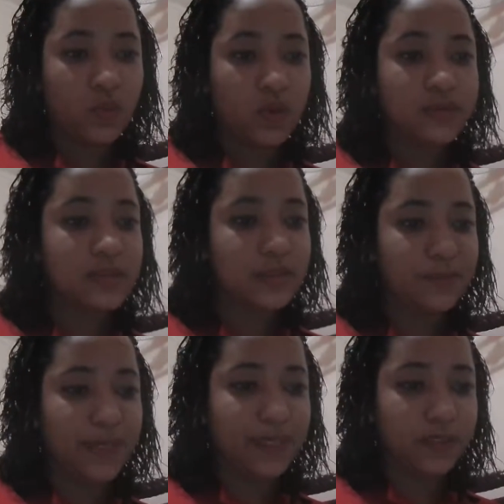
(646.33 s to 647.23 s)
was
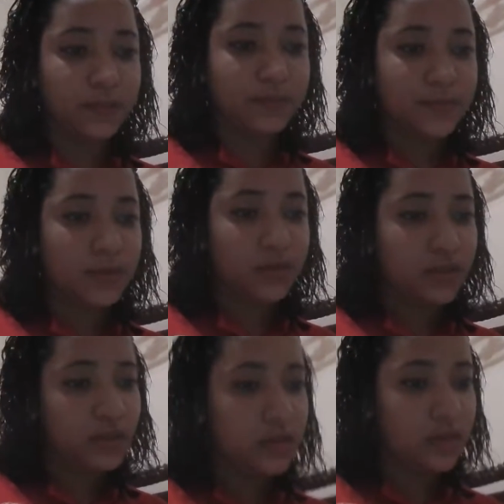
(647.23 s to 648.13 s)
developed
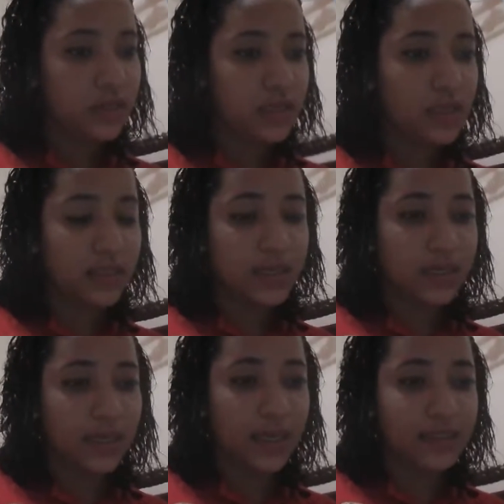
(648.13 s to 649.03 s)
in
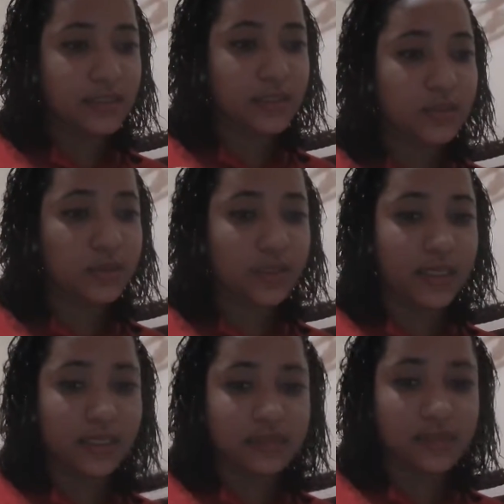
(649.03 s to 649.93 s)
the
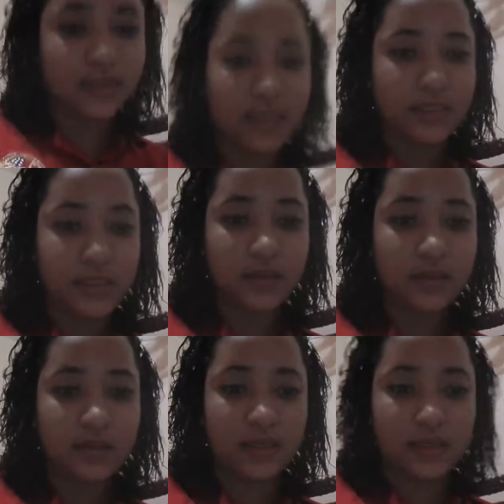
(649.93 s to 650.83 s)
1920s and
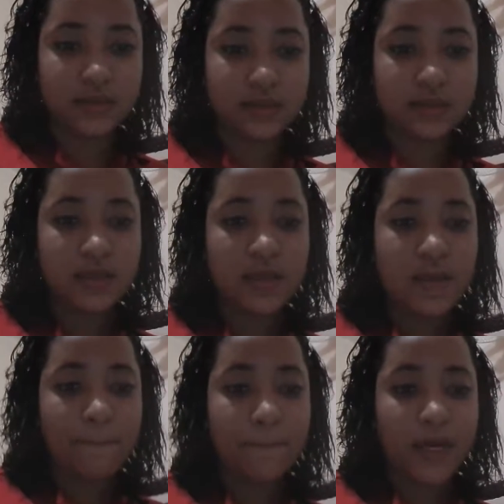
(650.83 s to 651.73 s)
1930s
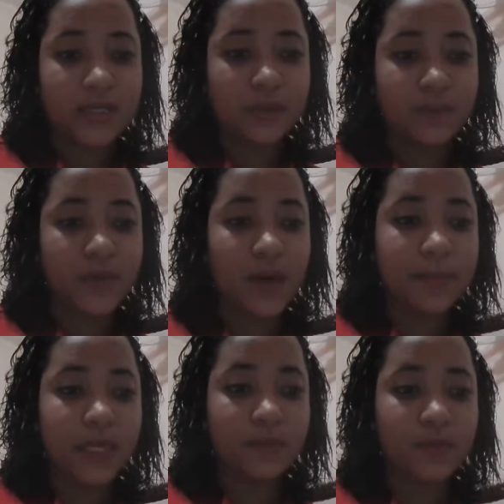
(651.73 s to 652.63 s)
by the
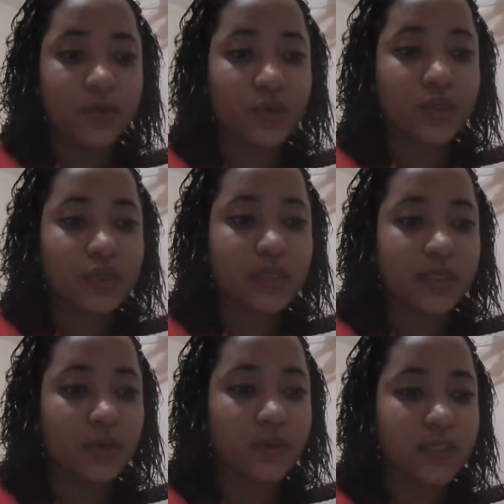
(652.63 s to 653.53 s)
prominent British
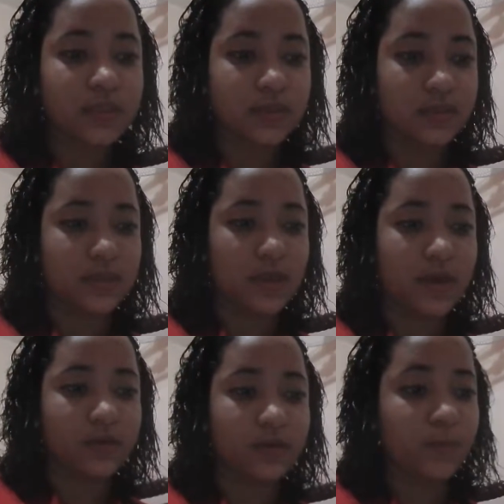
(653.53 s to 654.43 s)
linguistic
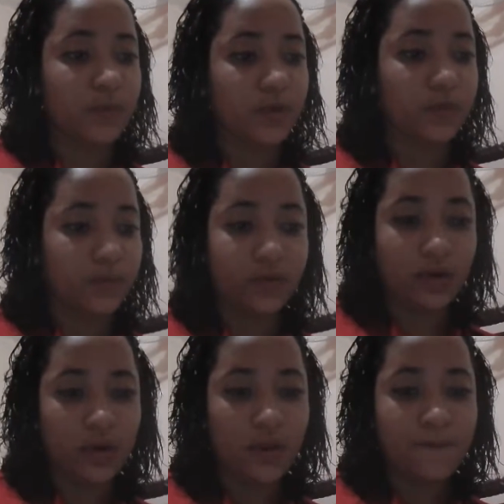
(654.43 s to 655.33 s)
Harold Palmer
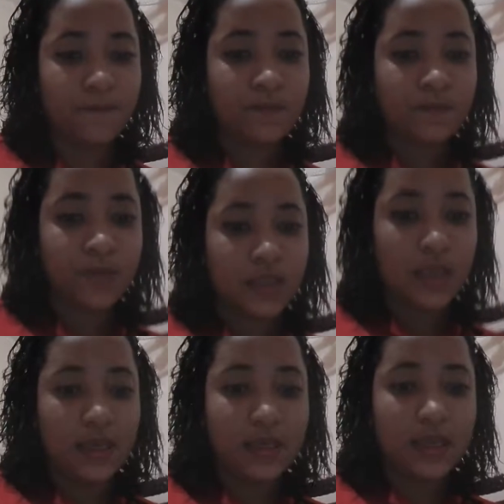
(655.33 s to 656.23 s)

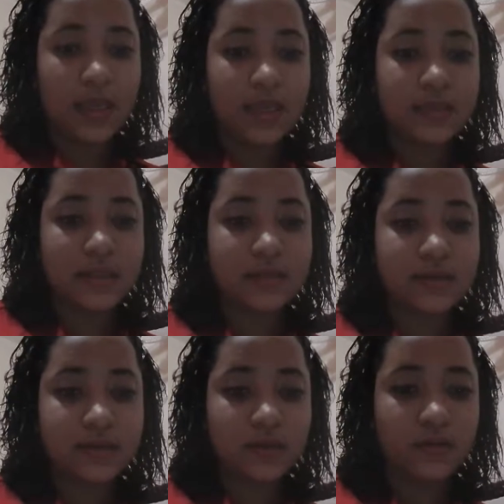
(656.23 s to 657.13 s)
and
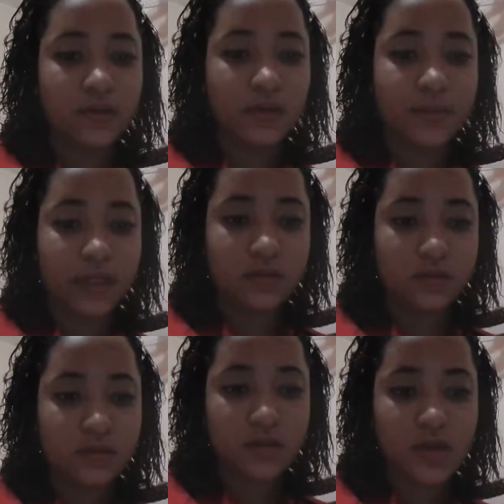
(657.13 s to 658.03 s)
A.S. Corbett.
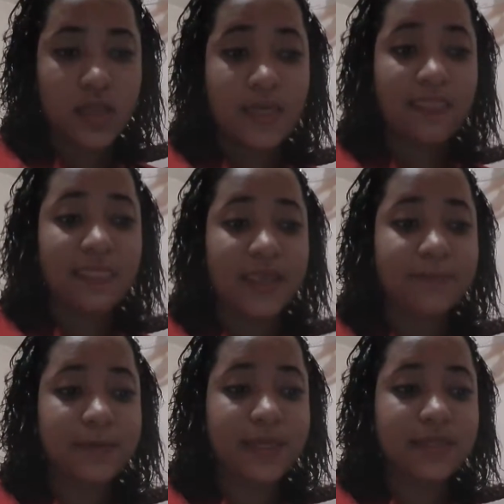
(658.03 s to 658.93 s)

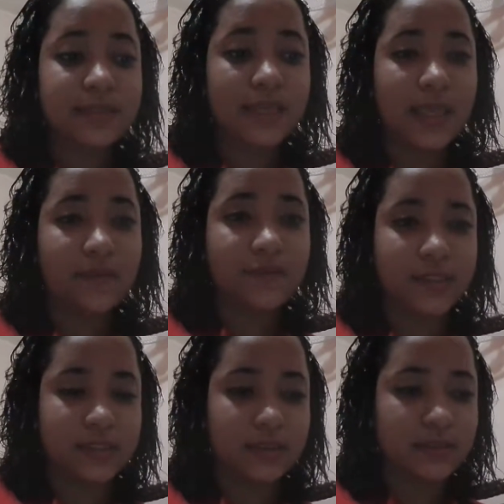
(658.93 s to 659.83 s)
They place
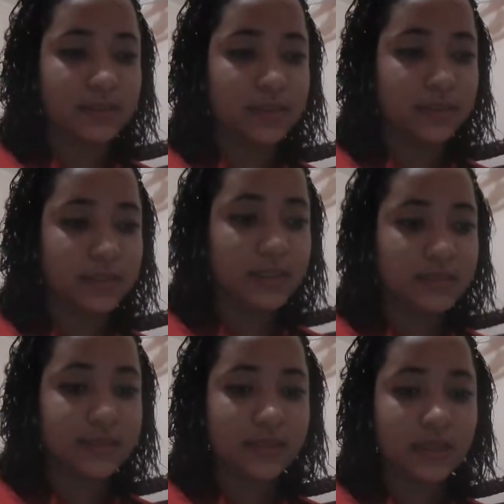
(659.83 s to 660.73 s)
emphasis in
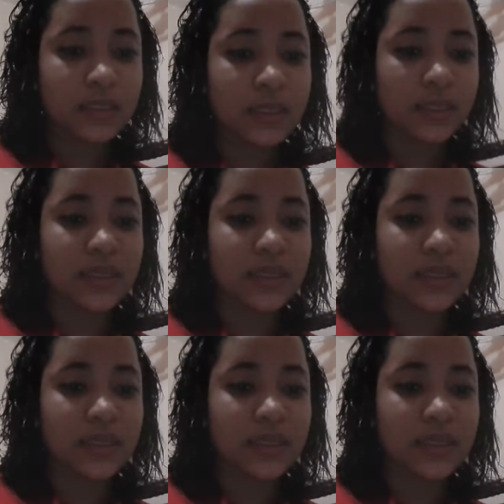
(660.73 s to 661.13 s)
listening